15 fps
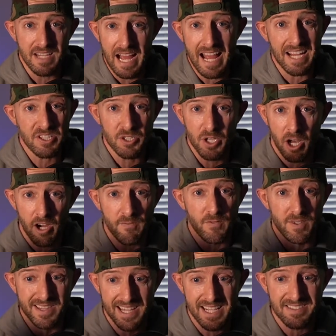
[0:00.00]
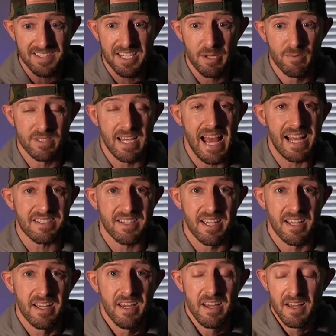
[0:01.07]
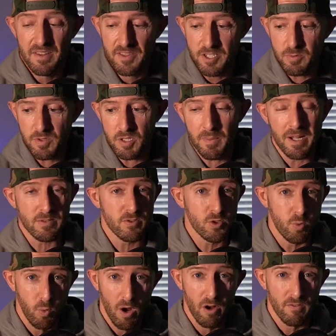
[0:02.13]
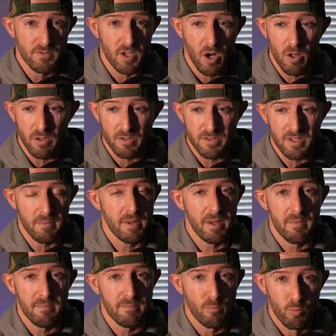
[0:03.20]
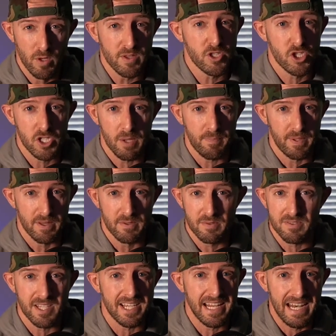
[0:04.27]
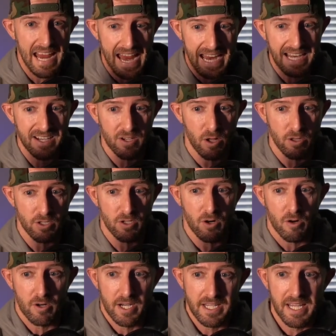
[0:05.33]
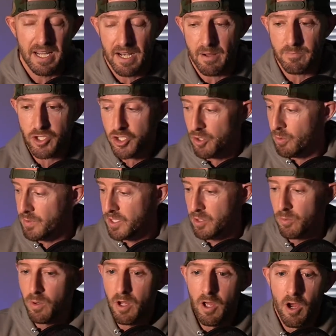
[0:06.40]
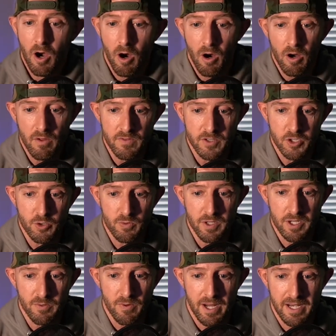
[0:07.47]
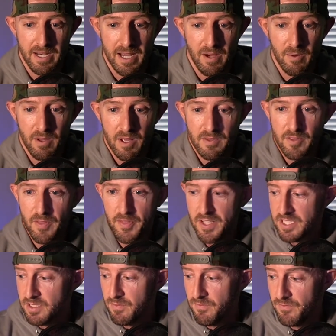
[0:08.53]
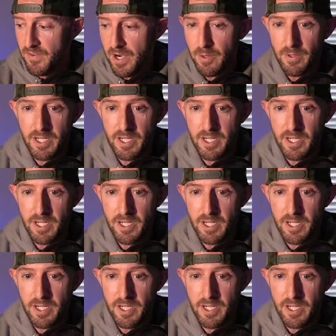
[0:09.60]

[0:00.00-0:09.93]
I actually offered less than he was asking. This was about $12. I mean, with shipping, this was like an $8 card. Again, I'm showing you on the screen right now that this very